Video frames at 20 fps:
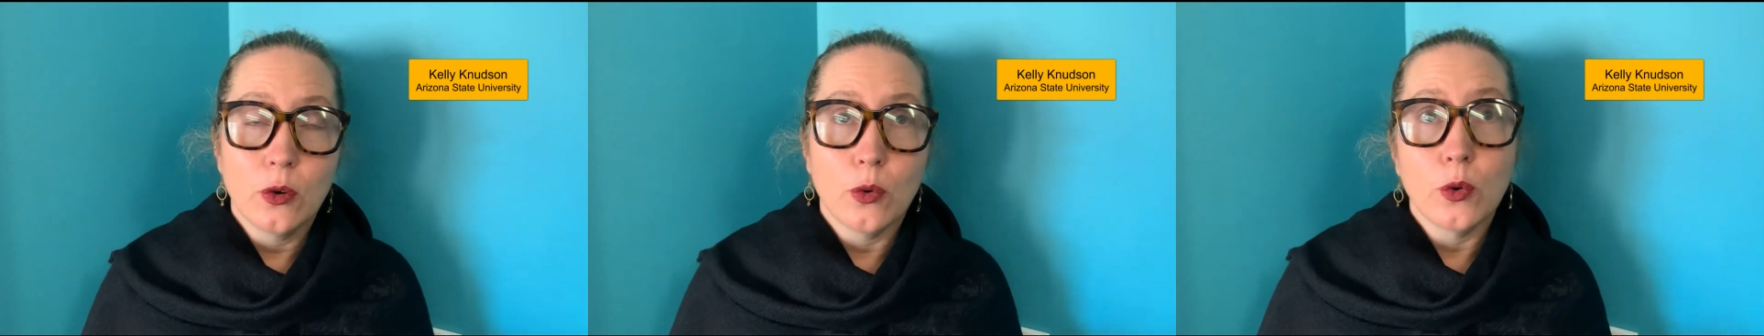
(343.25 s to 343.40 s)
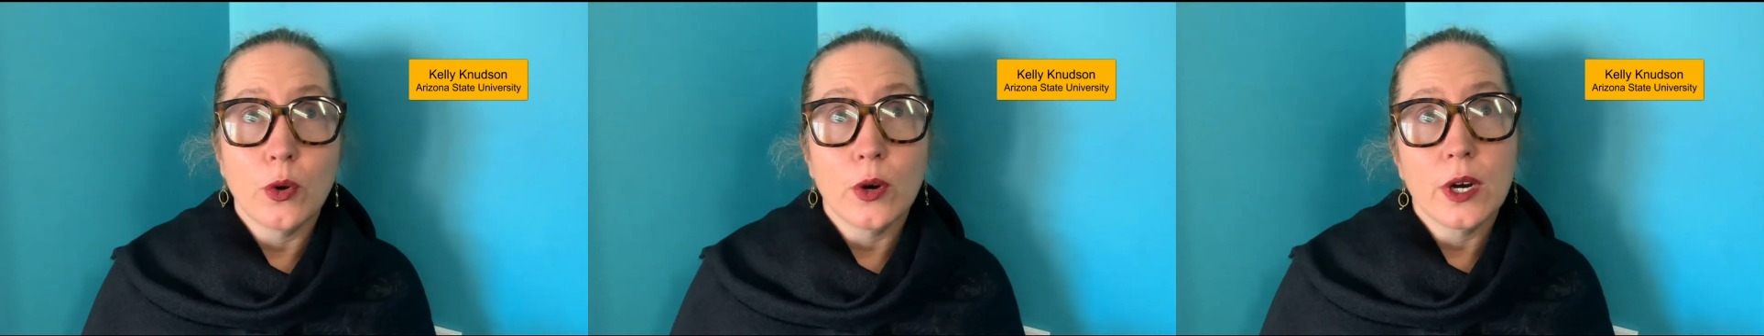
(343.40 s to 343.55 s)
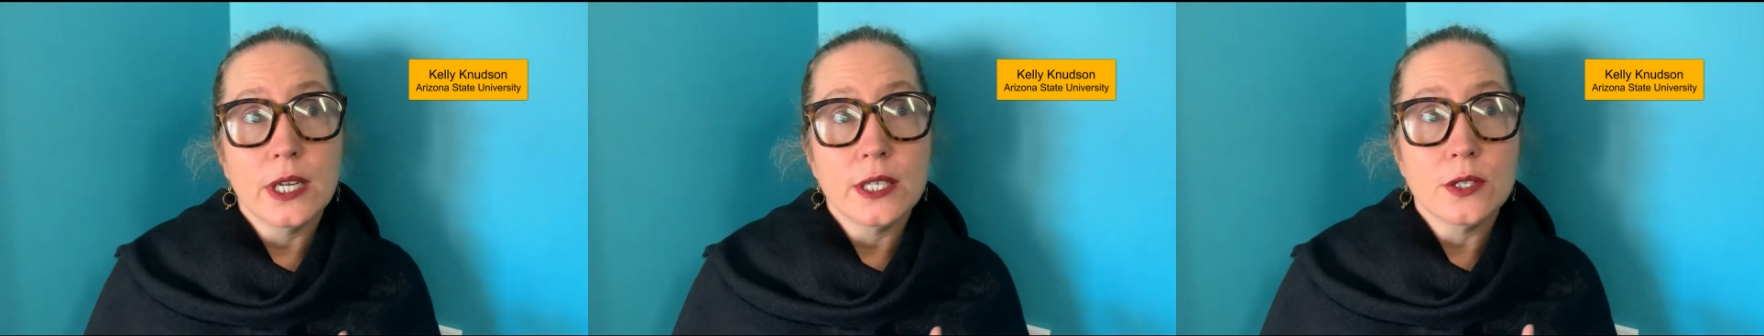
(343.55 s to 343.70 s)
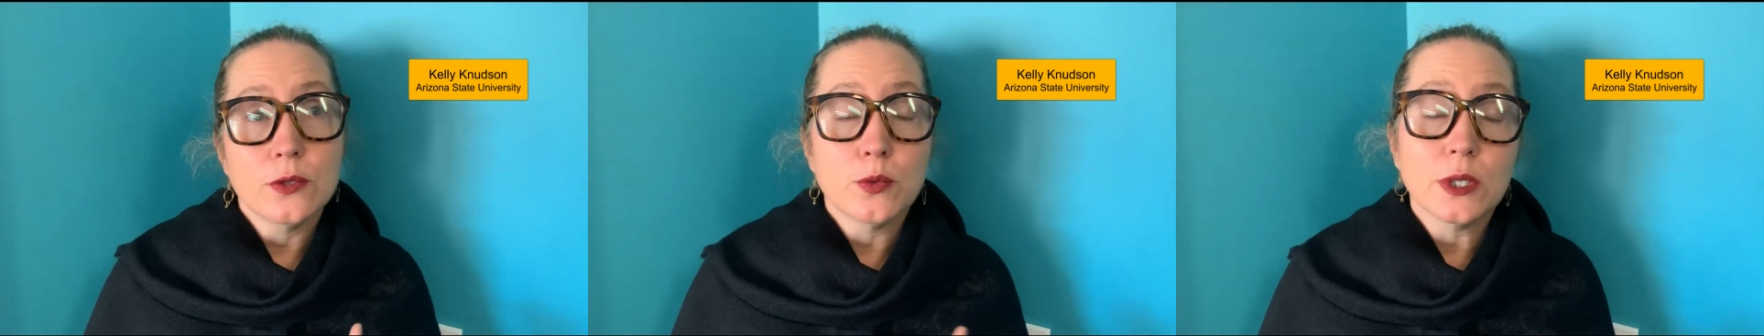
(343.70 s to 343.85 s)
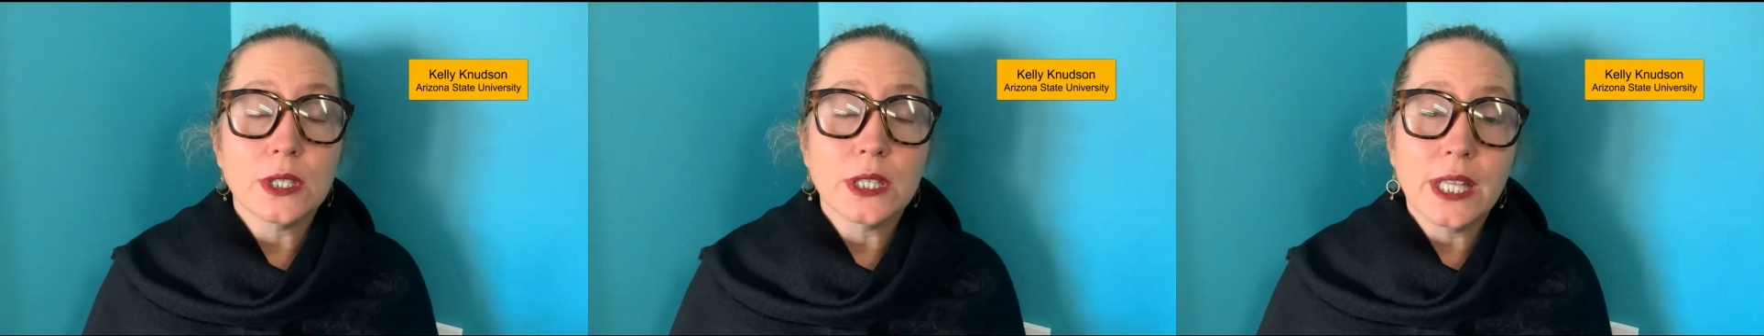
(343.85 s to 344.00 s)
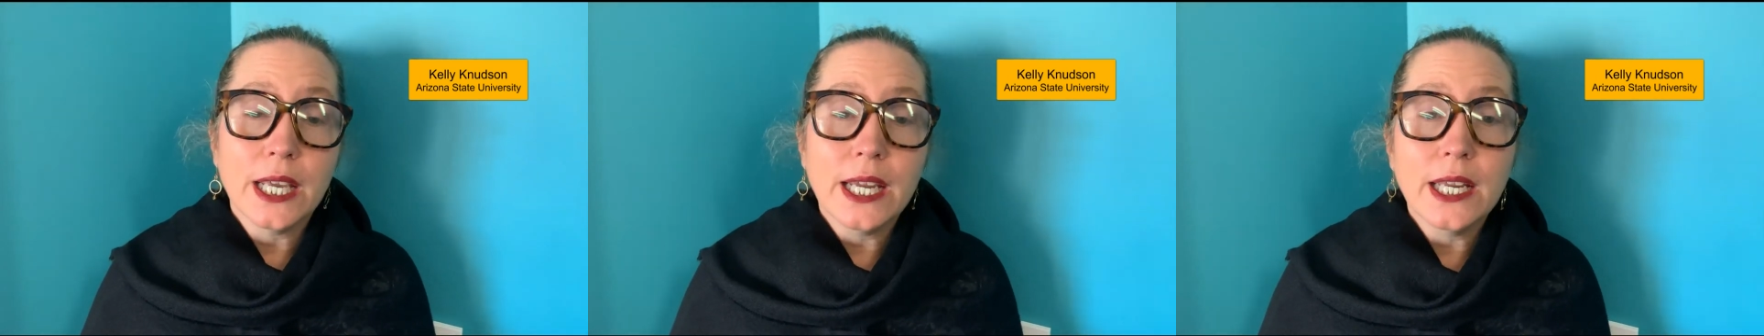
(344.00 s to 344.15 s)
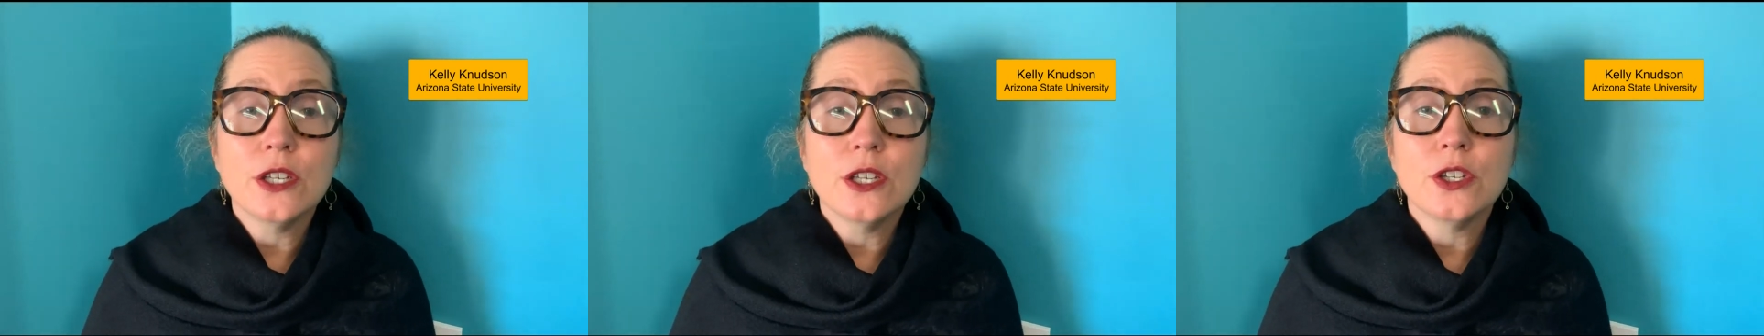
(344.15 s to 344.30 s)
or is
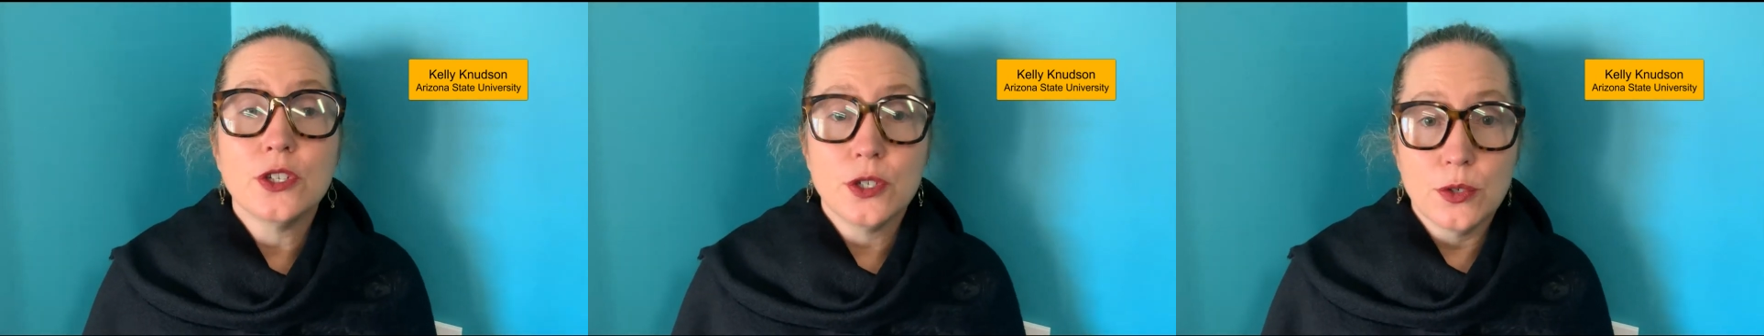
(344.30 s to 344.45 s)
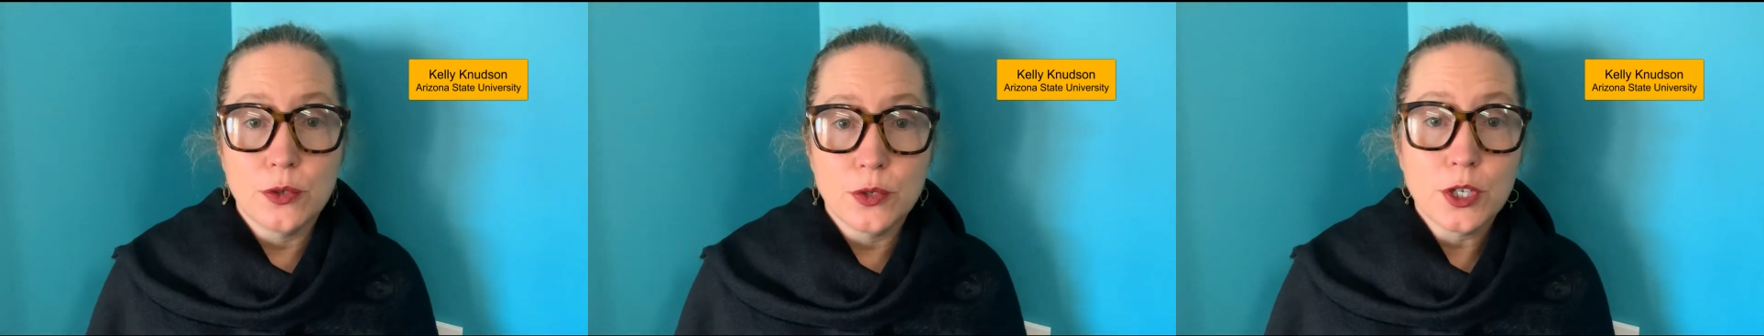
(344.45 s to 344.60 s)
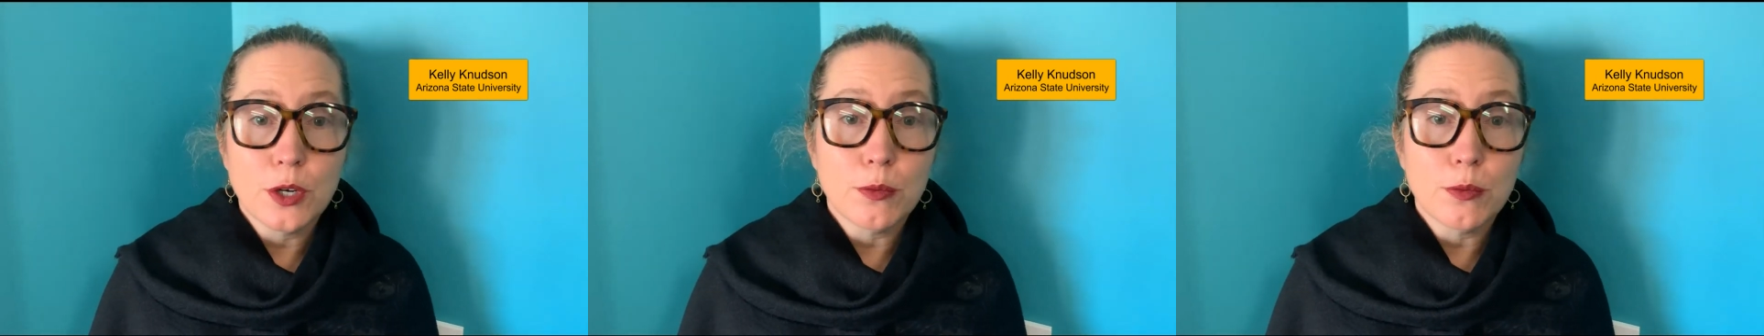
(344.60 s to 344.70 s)
related to